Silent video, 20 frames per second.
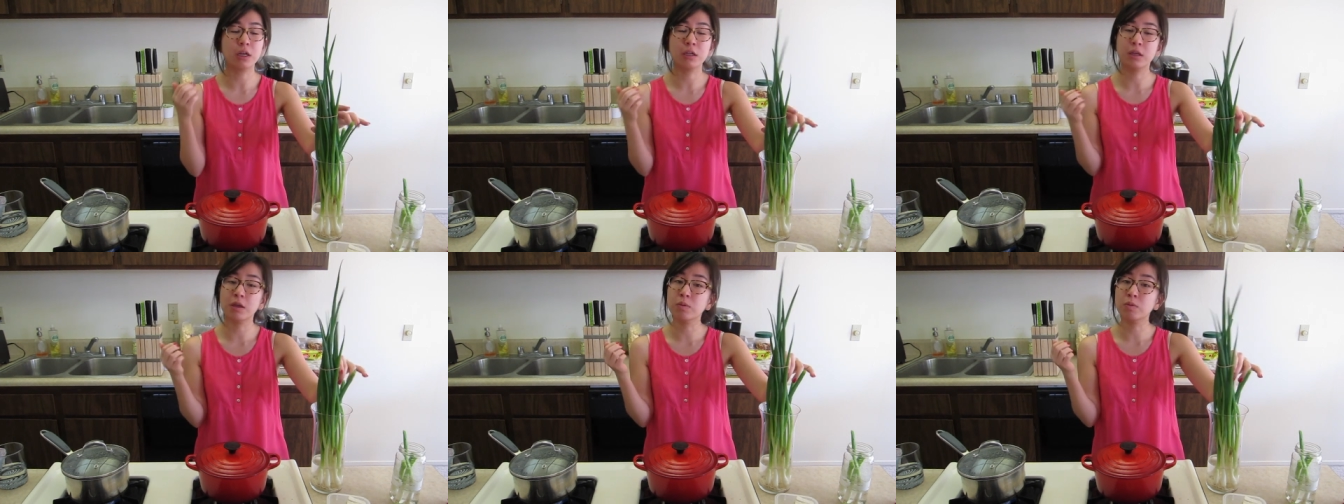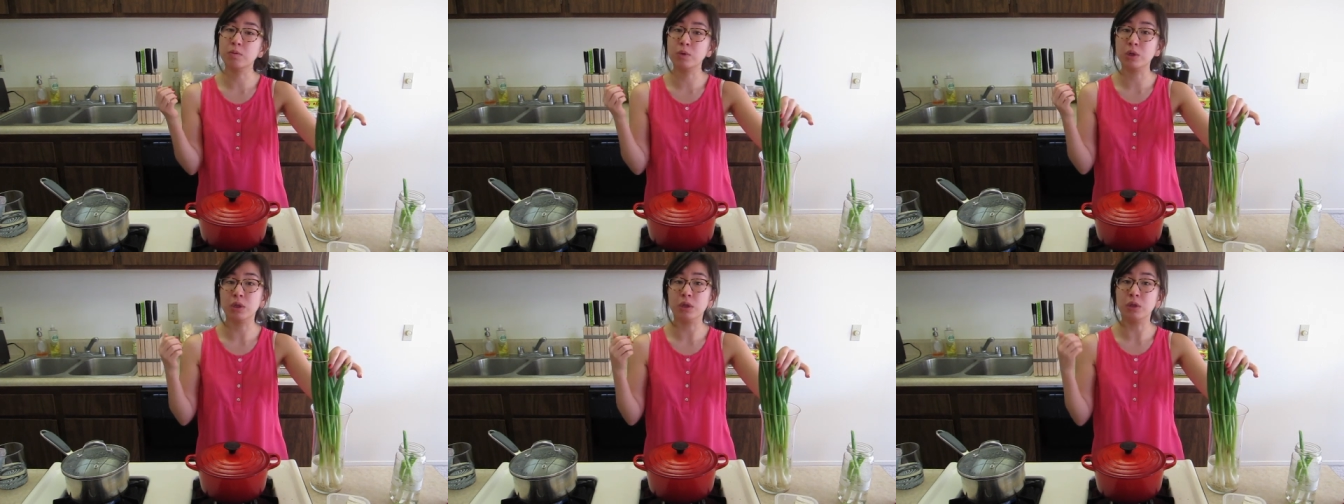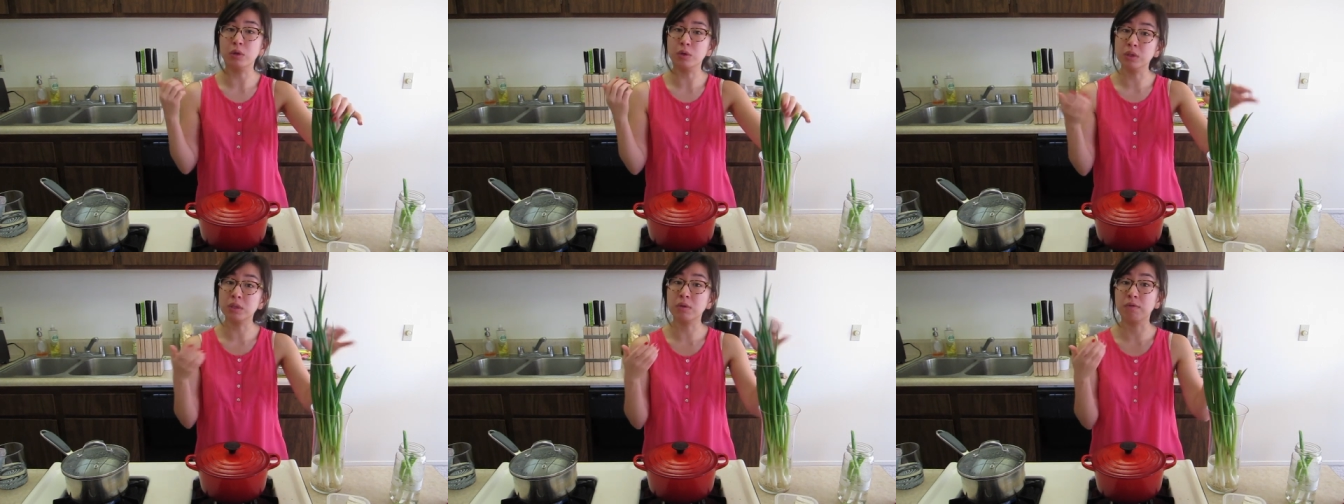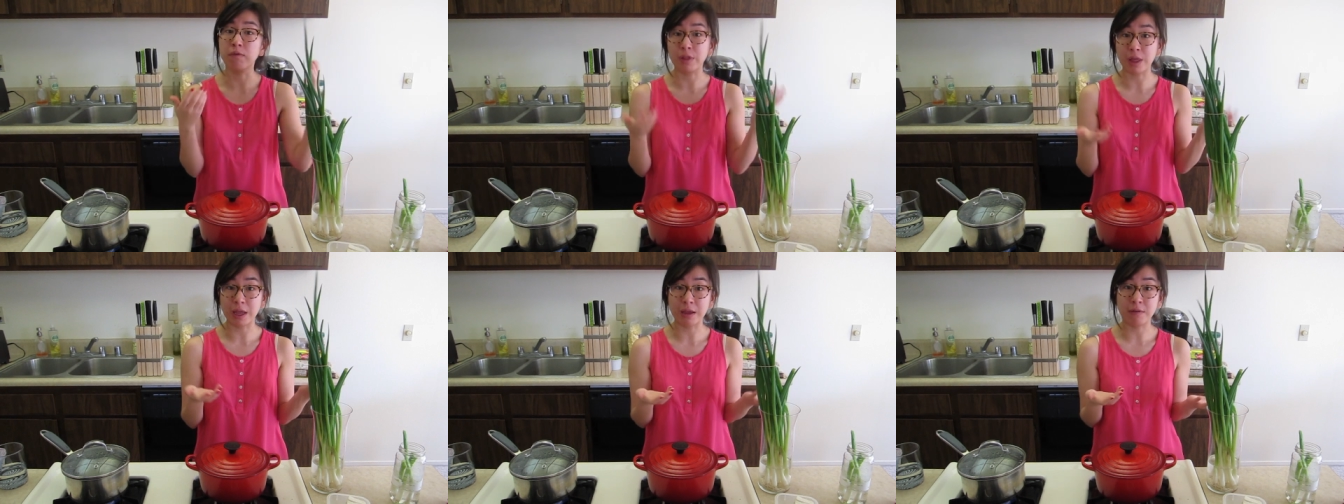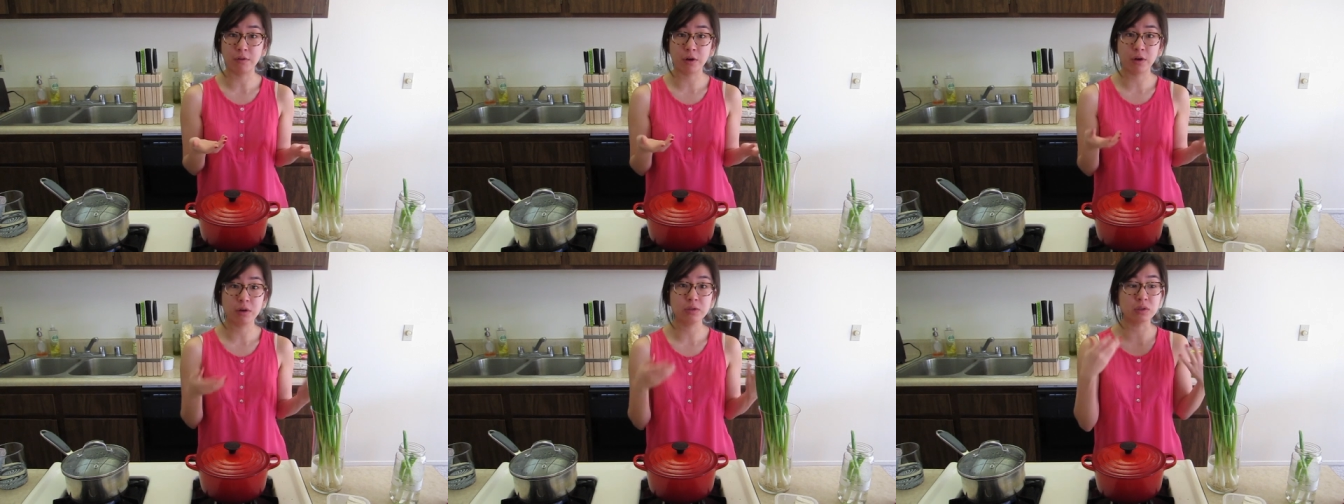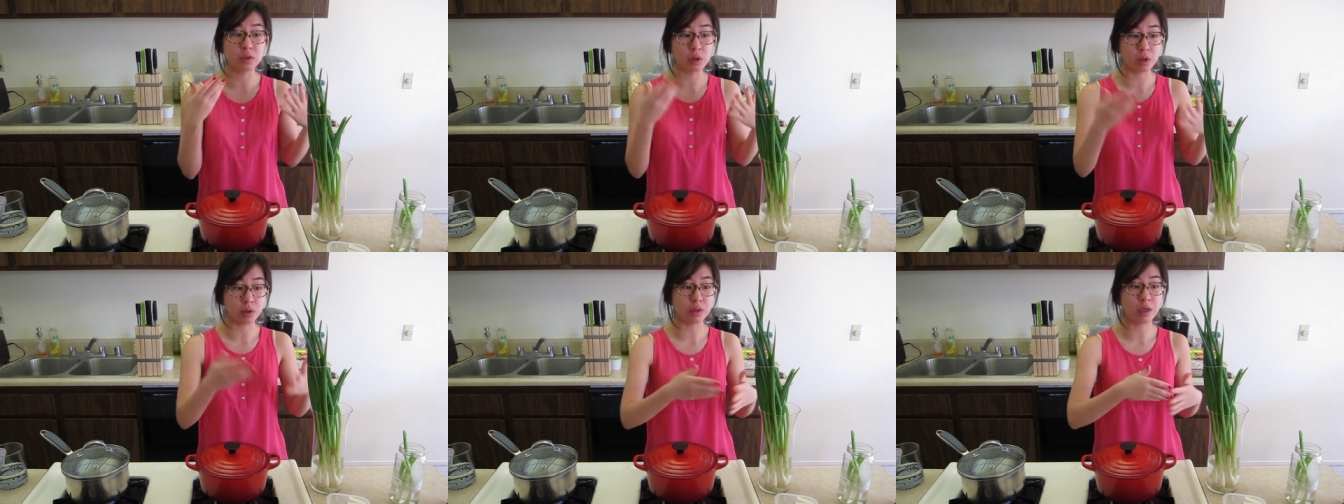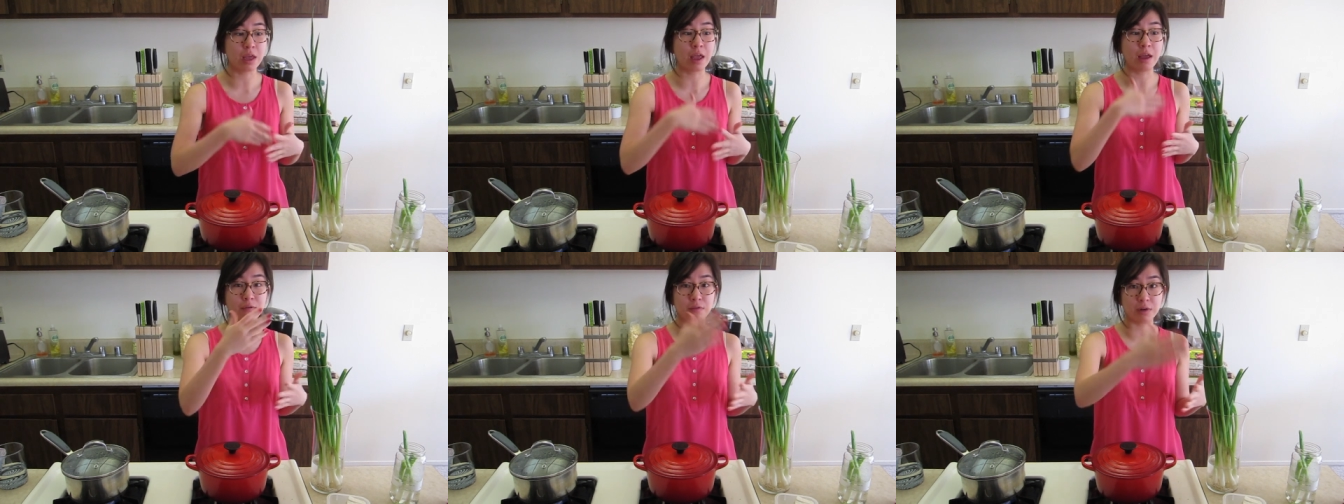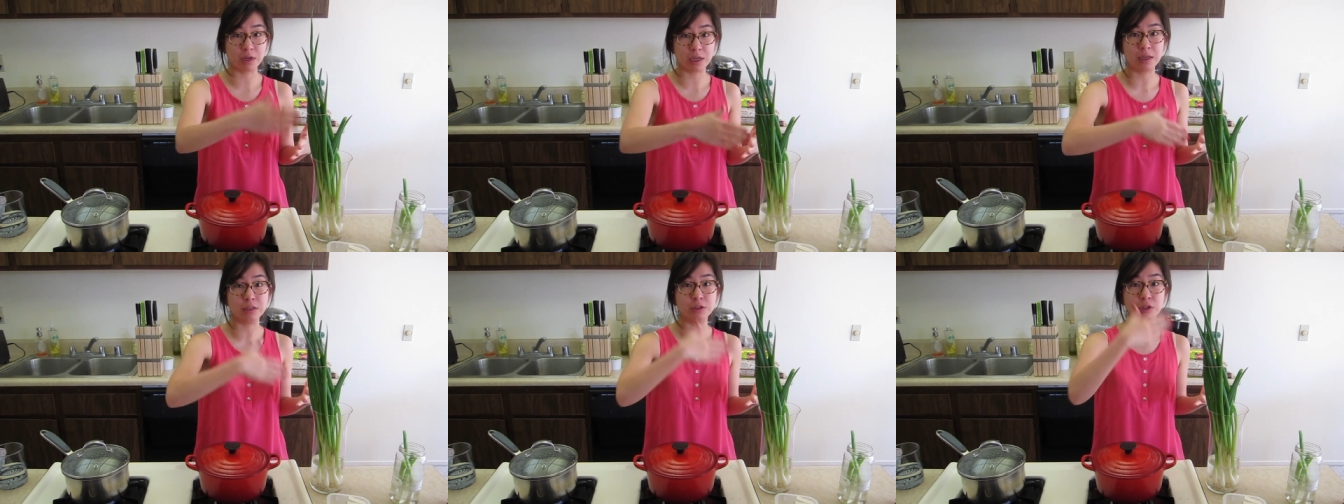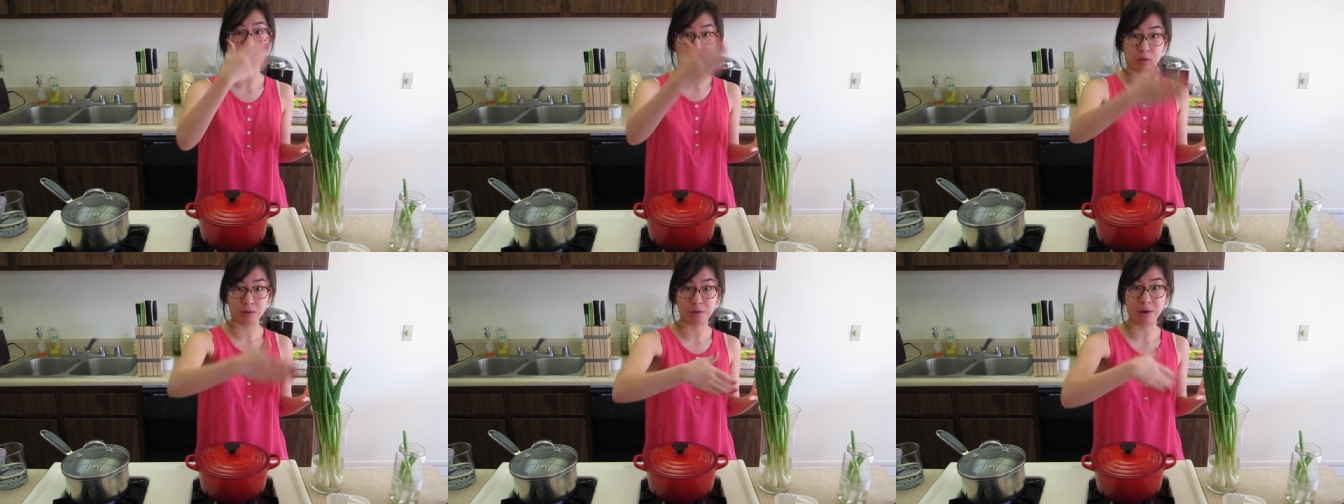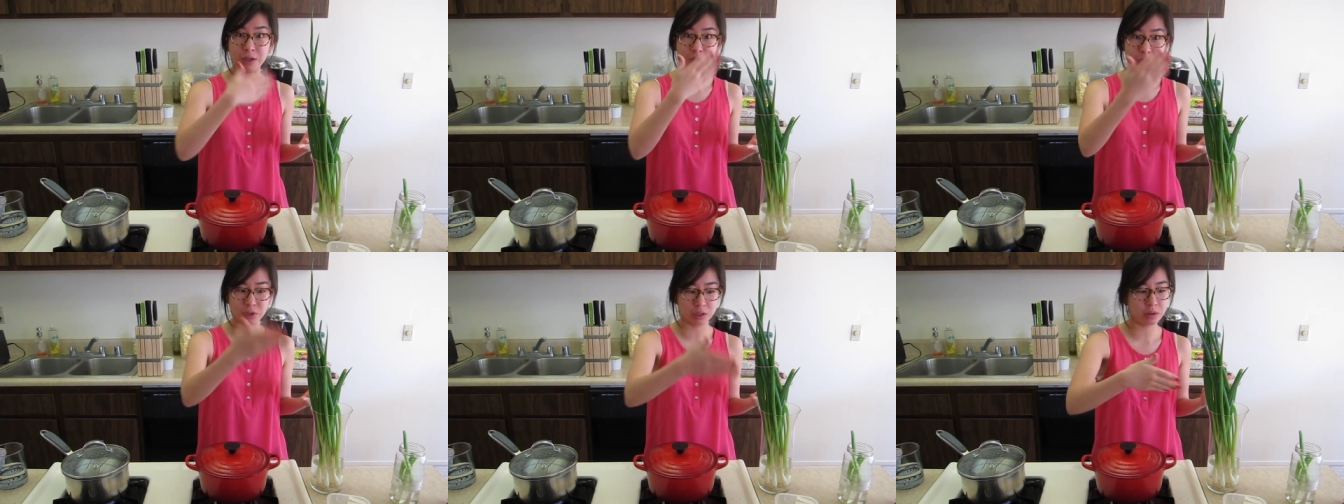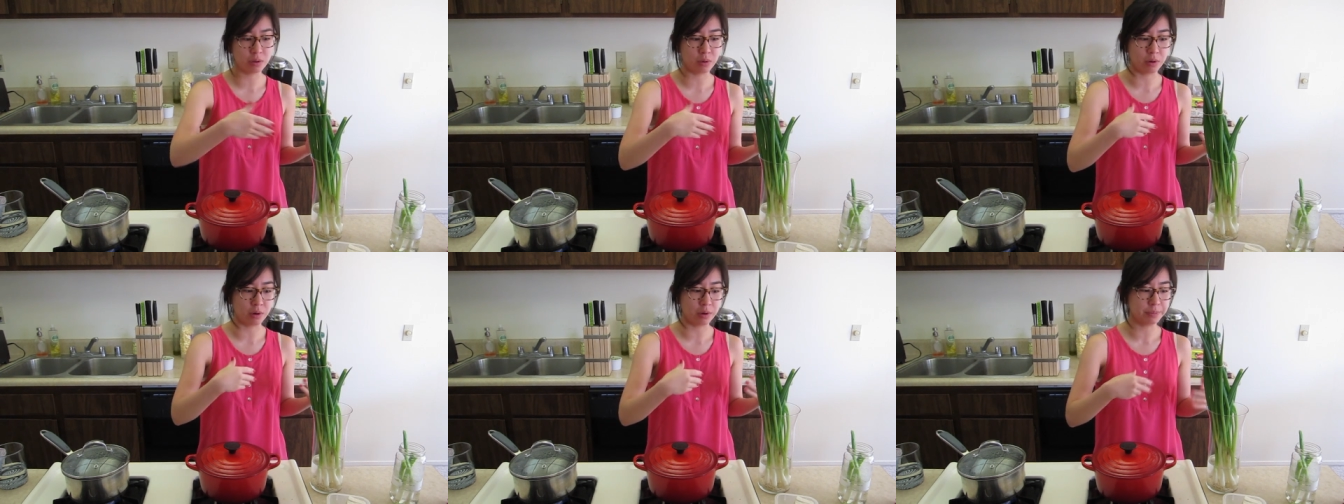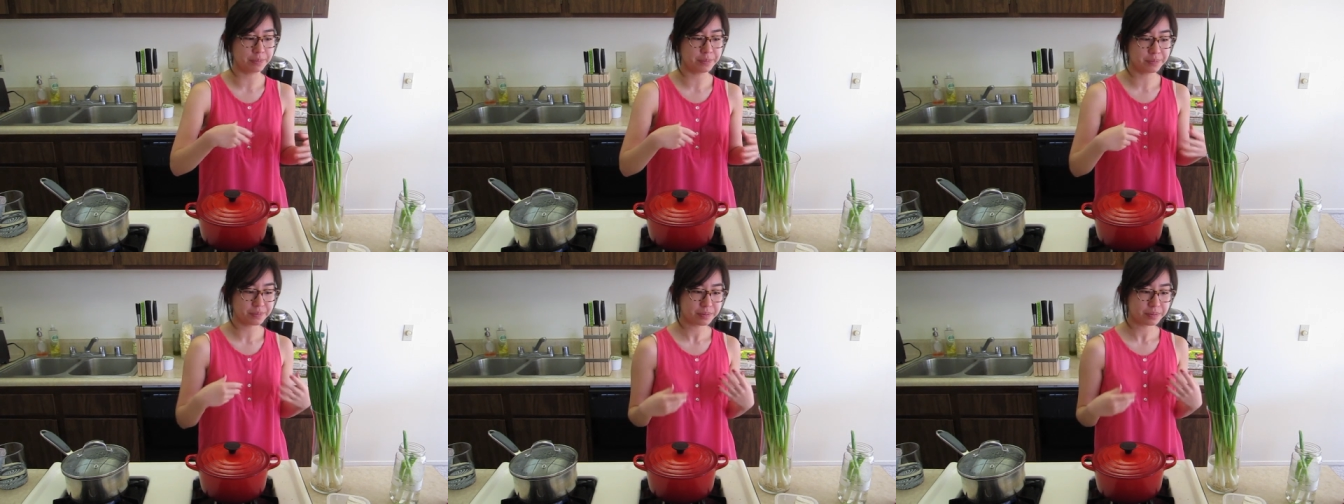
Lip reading: onion will lose flavor slowly every generation or